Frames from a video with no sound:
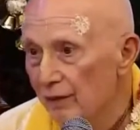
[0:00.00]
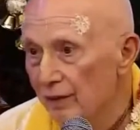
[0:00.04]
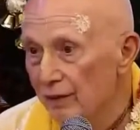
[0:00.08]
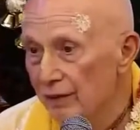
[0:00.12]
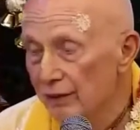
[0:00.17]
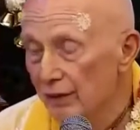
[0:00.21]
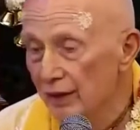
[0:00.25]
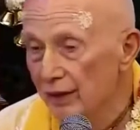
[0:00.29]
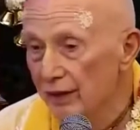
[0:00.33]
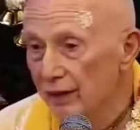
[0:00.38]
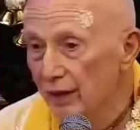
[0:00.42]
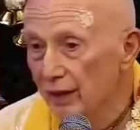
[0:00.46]

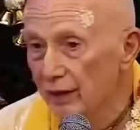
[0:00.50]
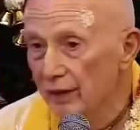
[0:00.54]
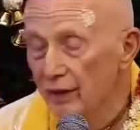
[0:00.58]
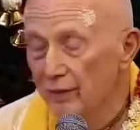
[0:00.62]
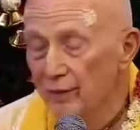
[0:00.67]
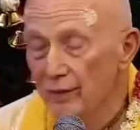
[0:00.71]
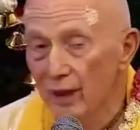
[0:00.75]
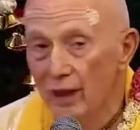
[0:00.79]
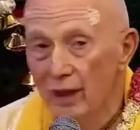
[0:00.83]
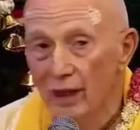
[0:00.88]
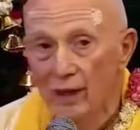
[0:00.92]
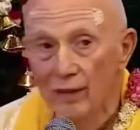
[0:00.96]
When
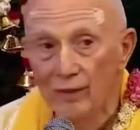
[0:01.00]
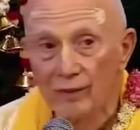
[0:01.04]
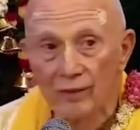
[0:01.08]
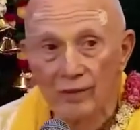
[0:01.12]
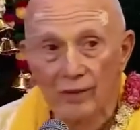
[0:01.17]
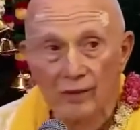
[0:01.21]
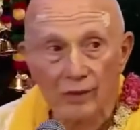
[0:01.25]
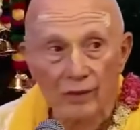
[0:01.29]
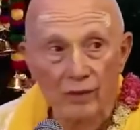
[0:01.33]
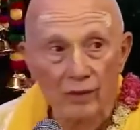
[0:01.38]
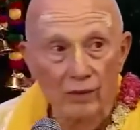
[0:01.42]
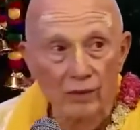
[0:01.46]
Chaitanya
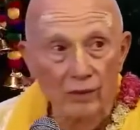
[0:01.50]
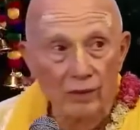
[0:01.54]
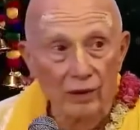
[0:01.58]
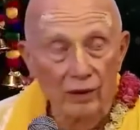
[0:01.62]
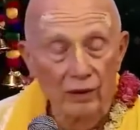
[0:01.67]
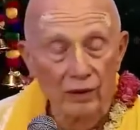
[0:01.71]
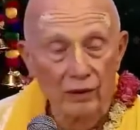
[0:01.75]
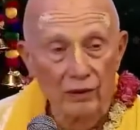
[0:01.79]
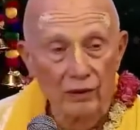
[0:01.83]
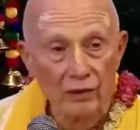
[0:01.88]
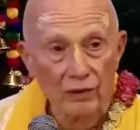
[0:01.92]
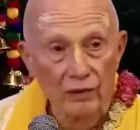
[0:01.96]
Mahaprabhu
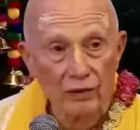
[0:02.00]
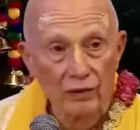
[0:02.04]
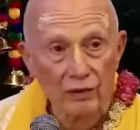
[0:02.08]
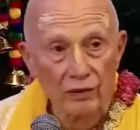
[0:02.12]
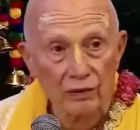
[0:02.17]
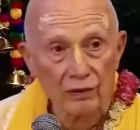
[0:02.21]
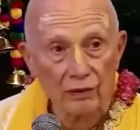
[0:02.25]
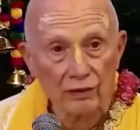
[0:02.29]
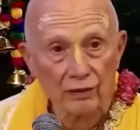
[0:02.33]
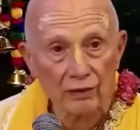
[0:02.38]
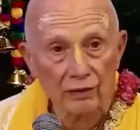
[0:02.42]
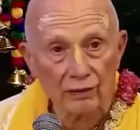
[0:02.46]
was,